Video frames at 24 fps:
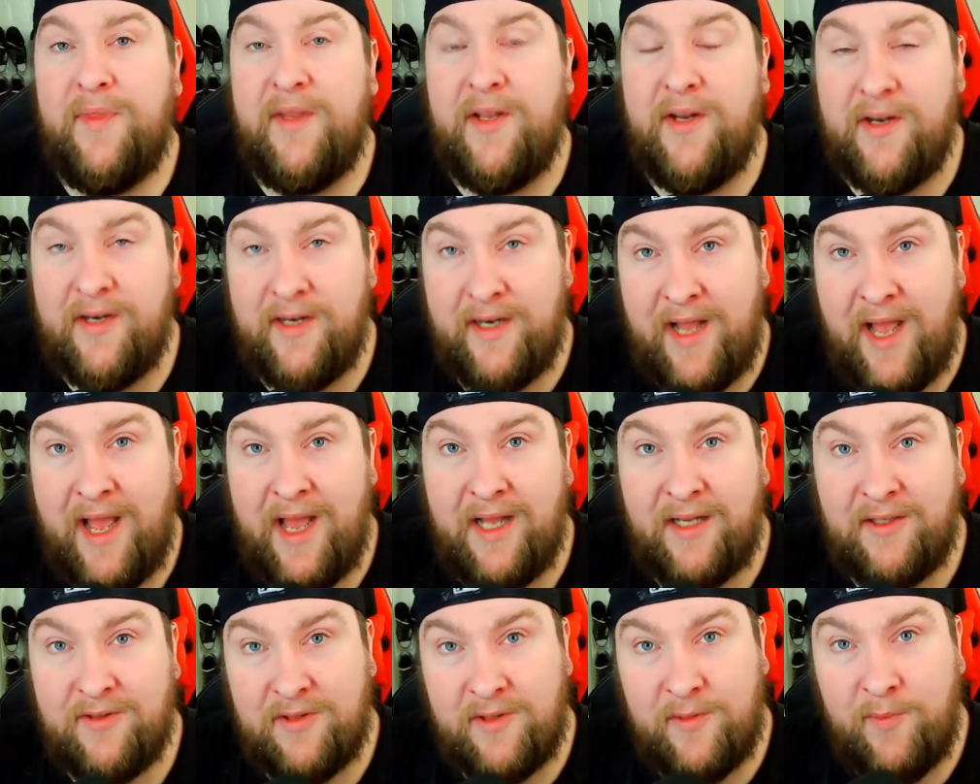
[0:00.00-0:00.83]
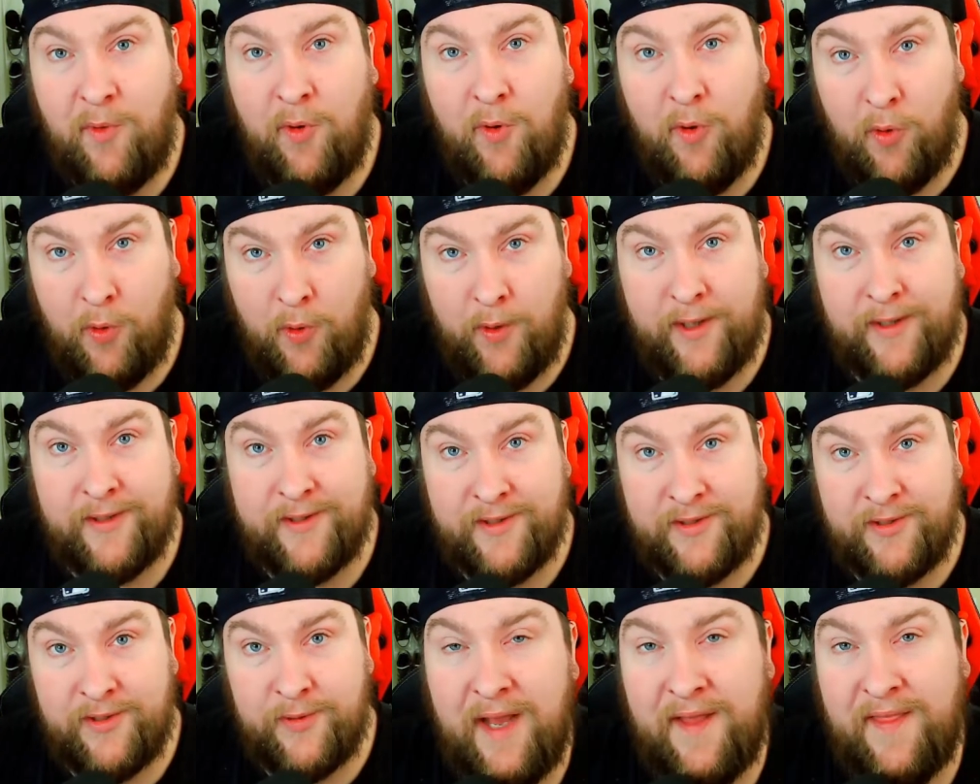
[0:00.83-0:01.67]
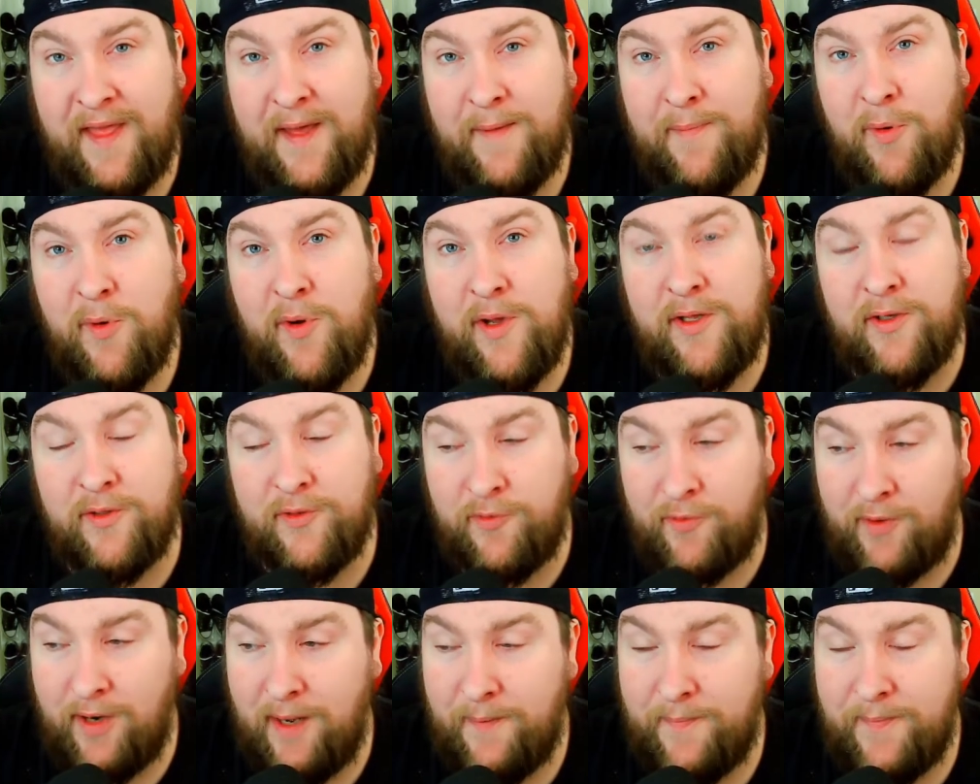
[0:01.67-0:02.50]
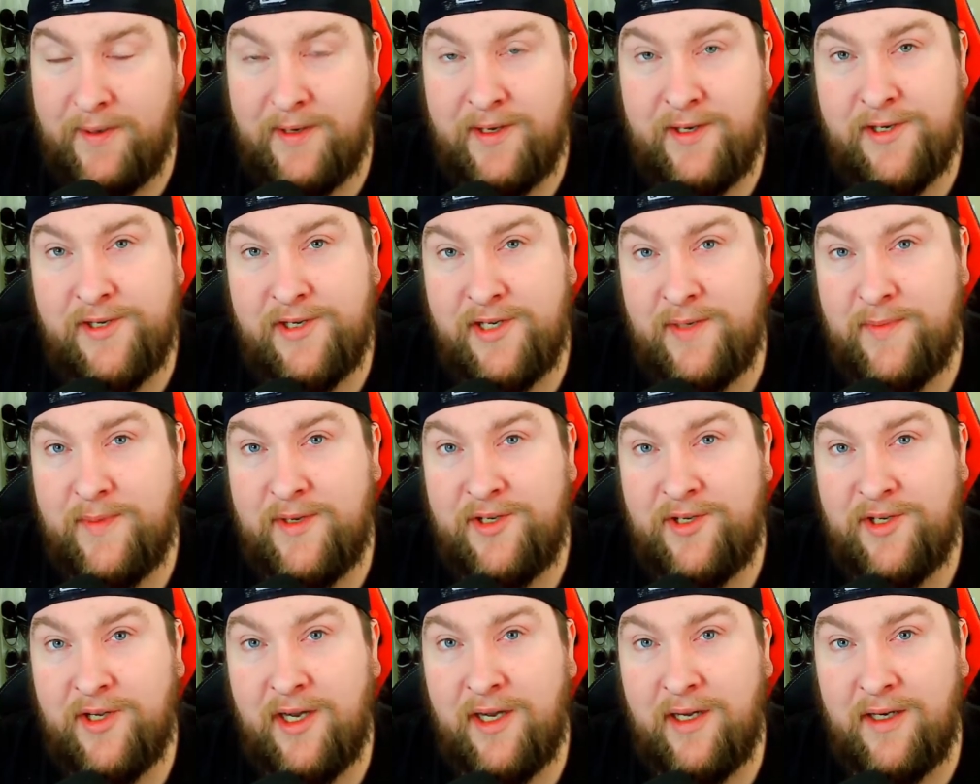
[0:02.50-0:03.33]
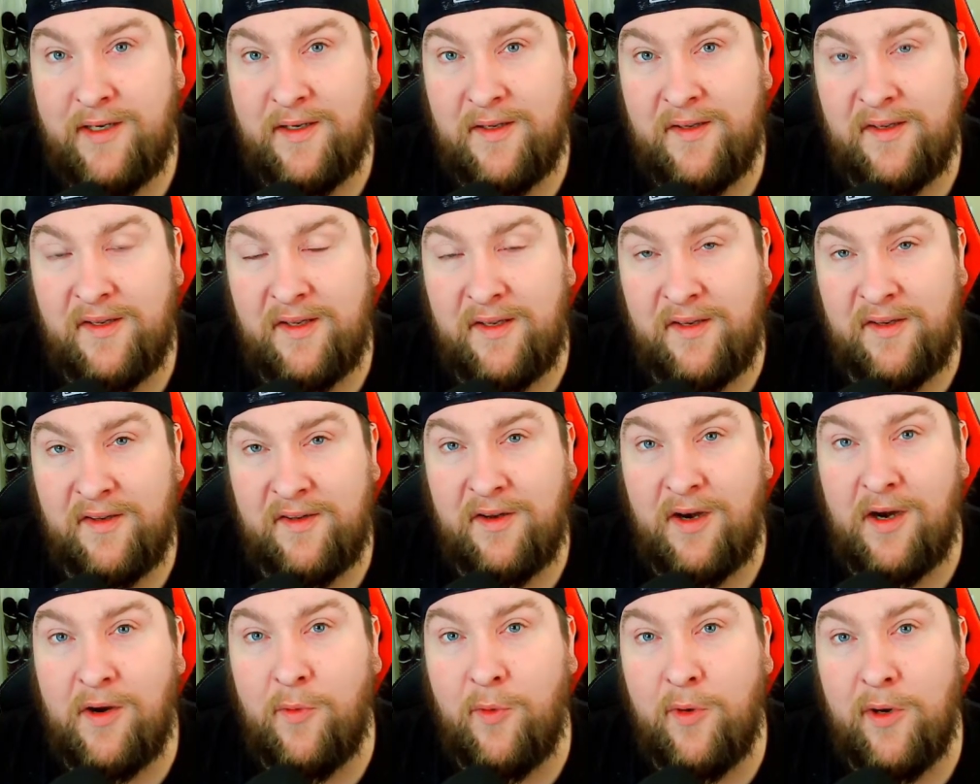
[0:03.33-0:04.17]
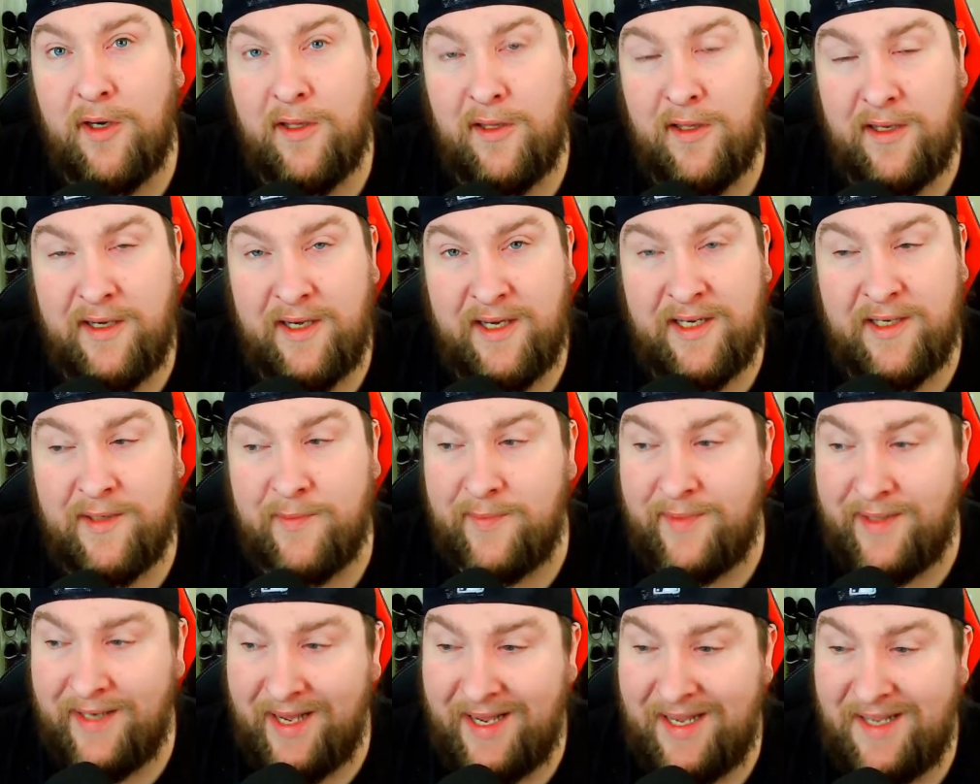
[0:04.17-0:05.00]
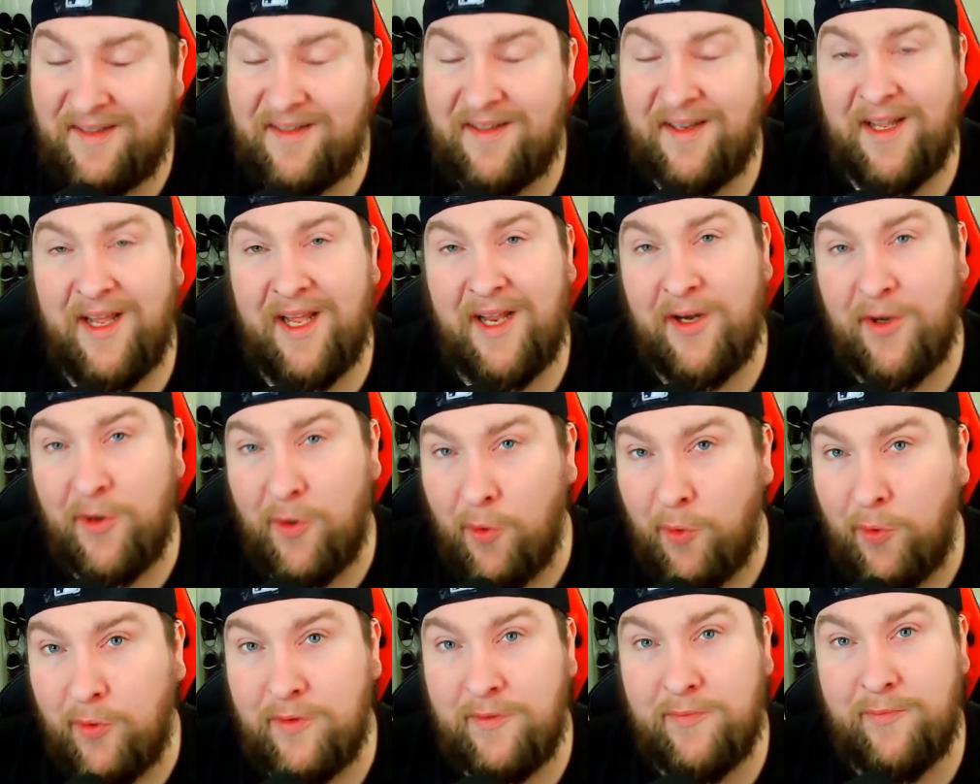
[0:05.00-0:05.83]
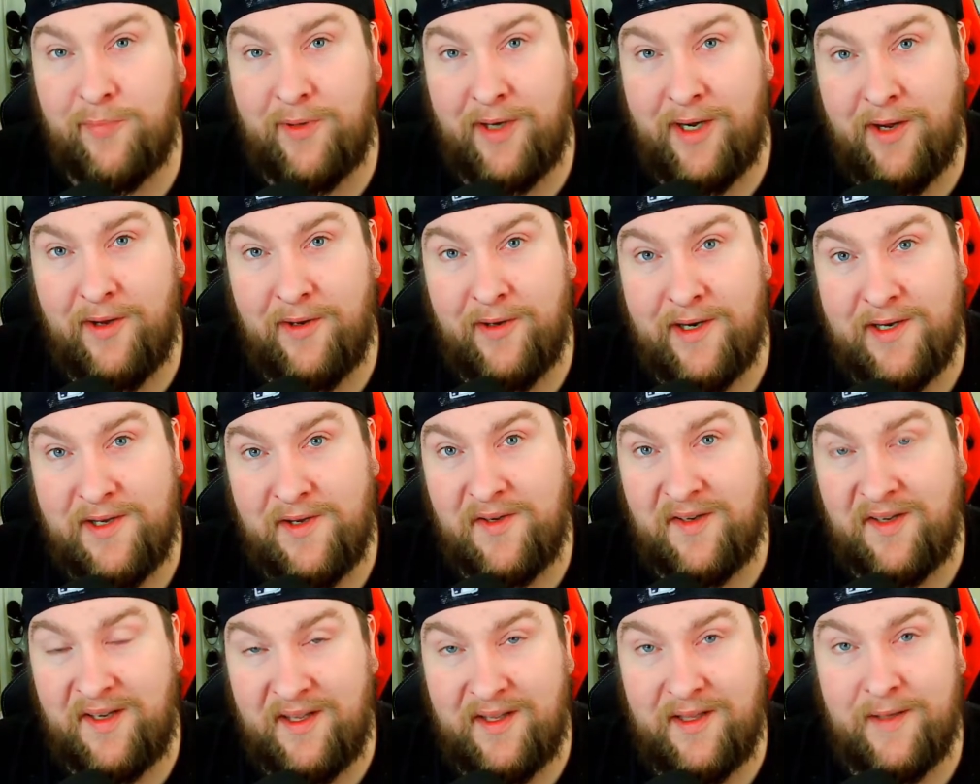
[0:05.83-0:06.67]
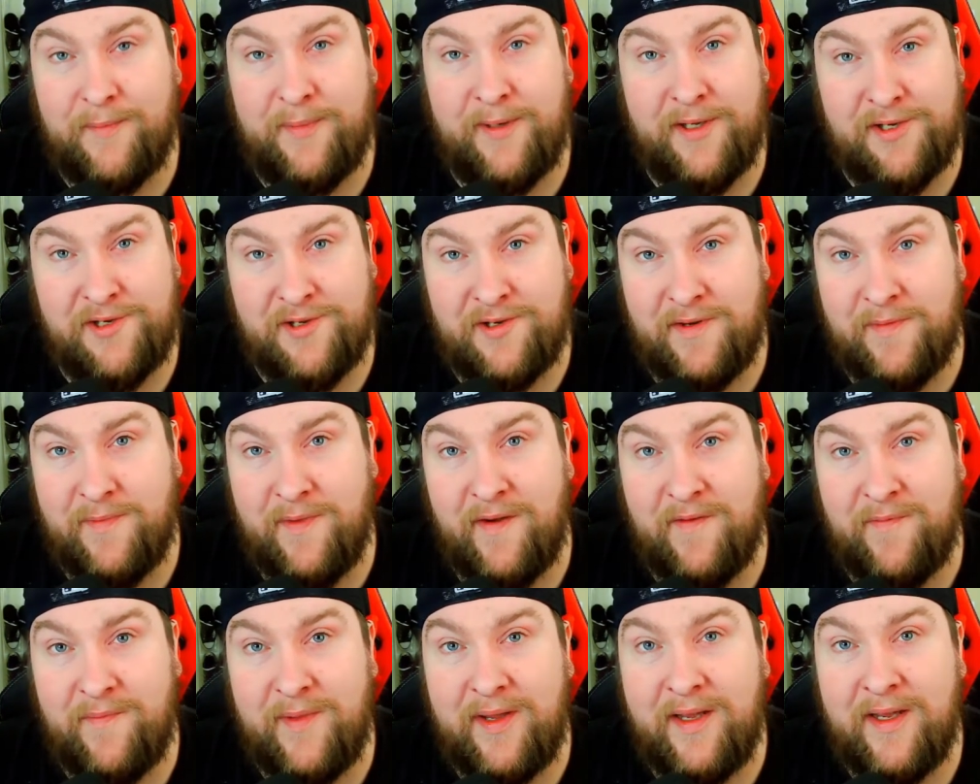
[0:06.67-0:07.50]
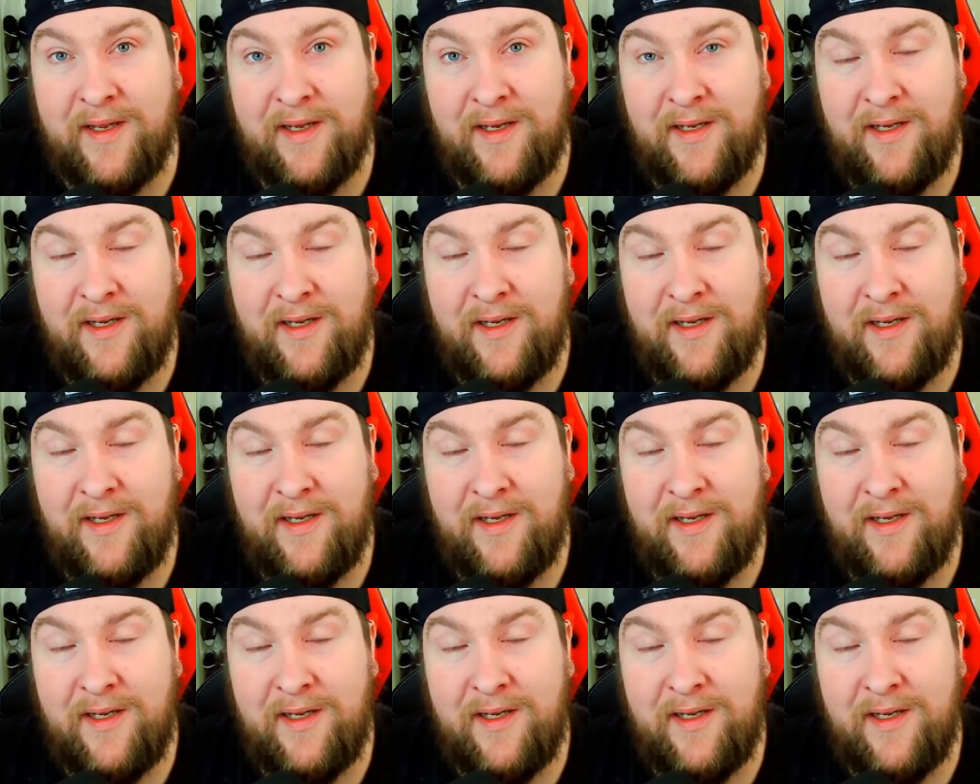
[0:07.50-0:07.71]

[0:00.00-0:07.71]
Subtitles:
You're going to add a little more oil into it. At that point, you'll drop in your chimichangas and start working on getting them nice and golden brown like you see in the picture above me.